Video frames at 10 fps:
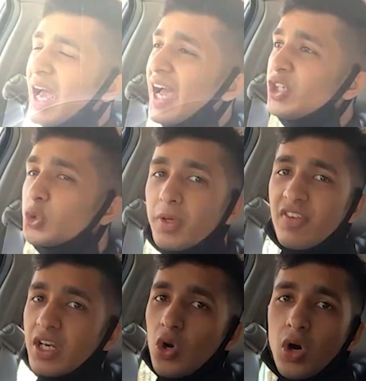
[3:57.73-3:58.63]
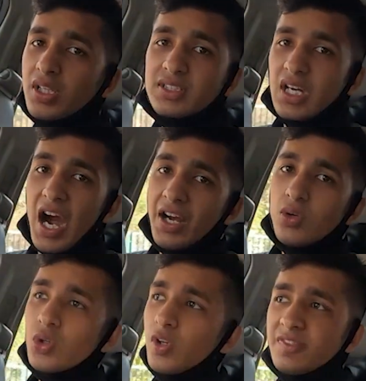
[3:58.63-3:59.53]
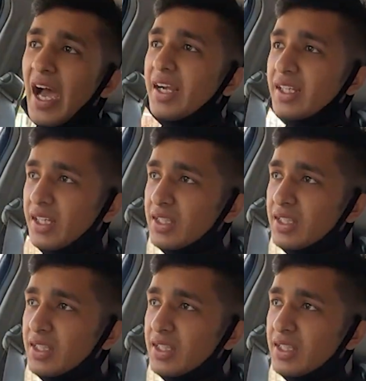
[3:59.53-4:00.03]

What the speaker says: And to be very honest, I don't know if that